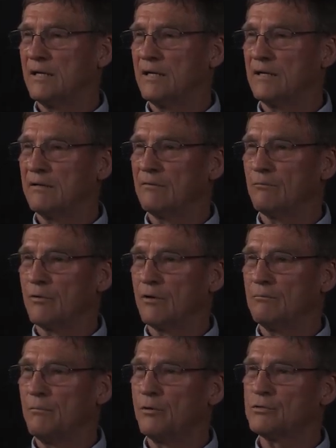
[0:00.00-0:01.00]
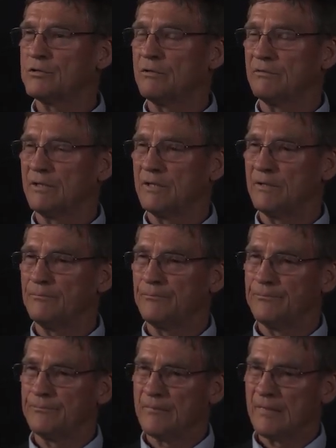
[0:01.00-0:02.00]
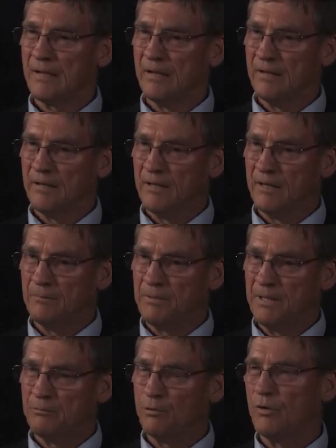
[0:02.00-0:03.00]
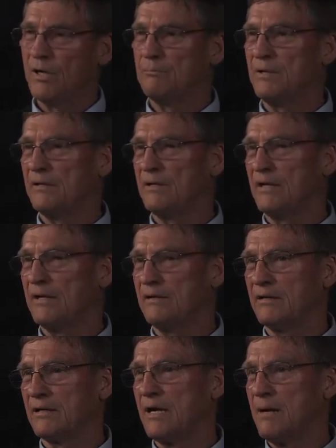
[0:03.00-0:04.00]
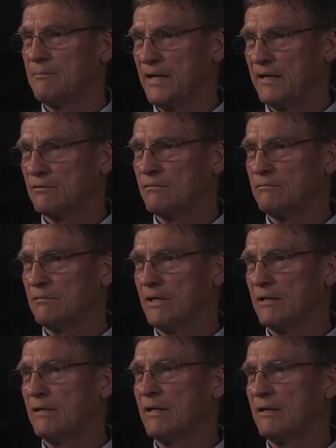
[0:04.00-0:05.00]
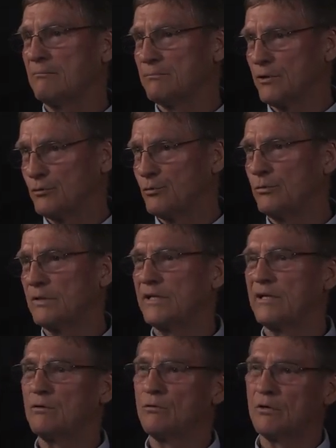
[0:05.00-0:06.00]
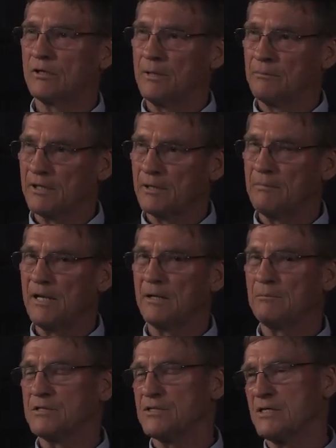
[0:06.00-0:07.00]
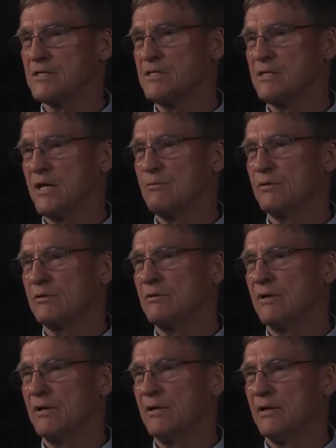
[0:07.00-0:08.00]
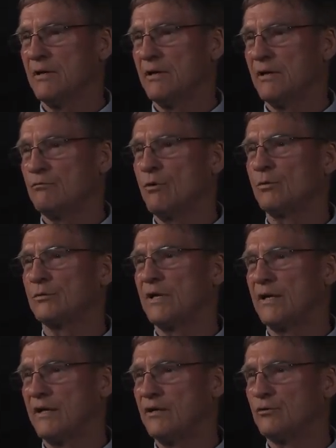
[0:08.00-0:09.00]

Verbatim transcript: and where most of the uh, people who had been in a combat uh, a platoon leader or company commander position, they would rotate